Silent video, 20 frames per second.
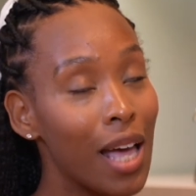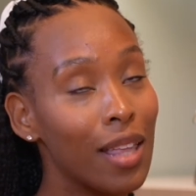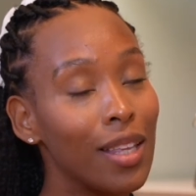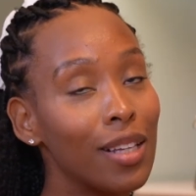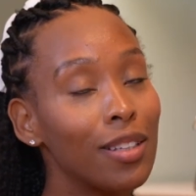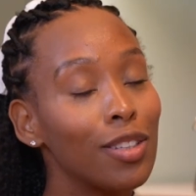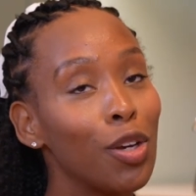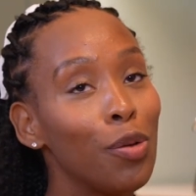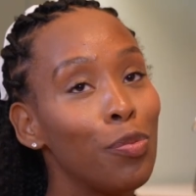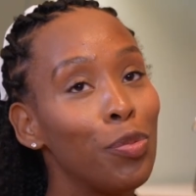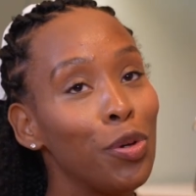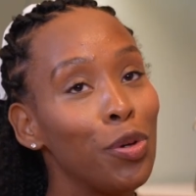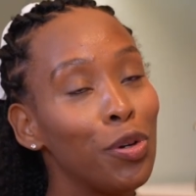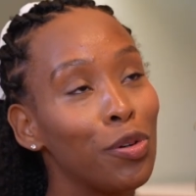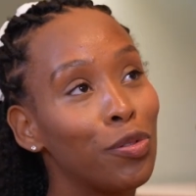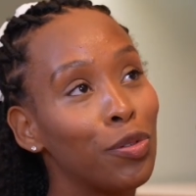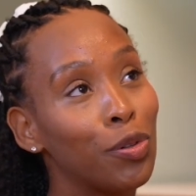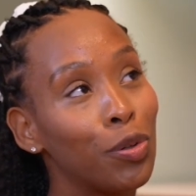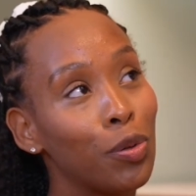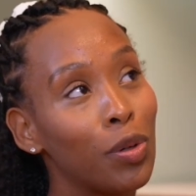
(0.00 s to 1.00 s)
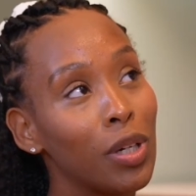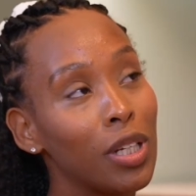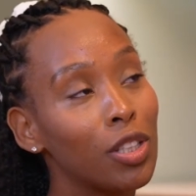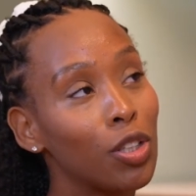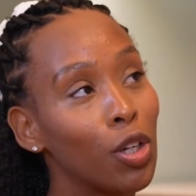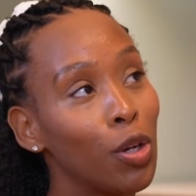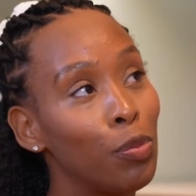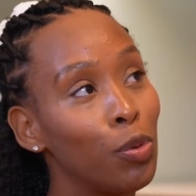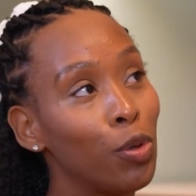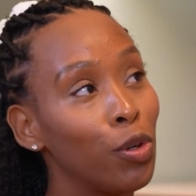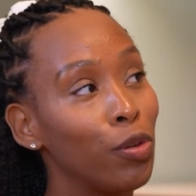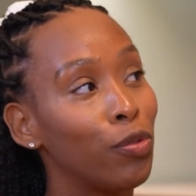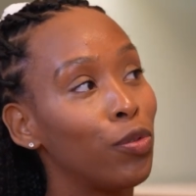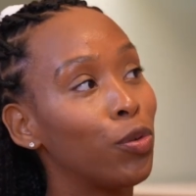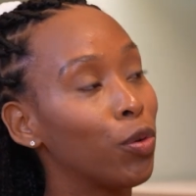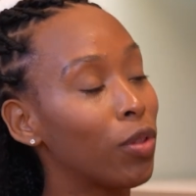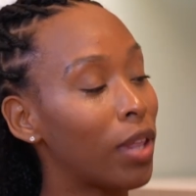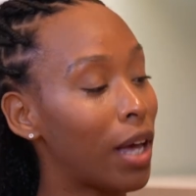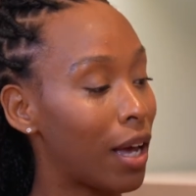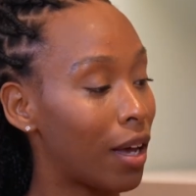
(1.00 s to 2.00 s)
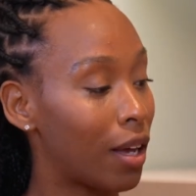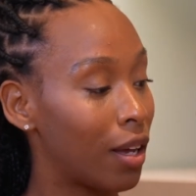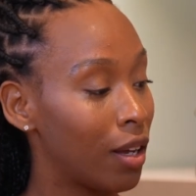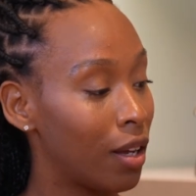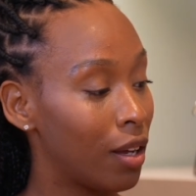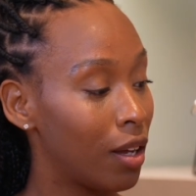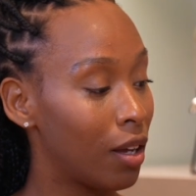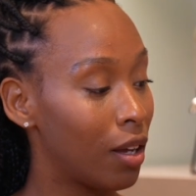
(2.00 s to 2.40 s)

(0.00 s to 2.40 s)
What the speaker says: that's so beautiful. It's so beautiful that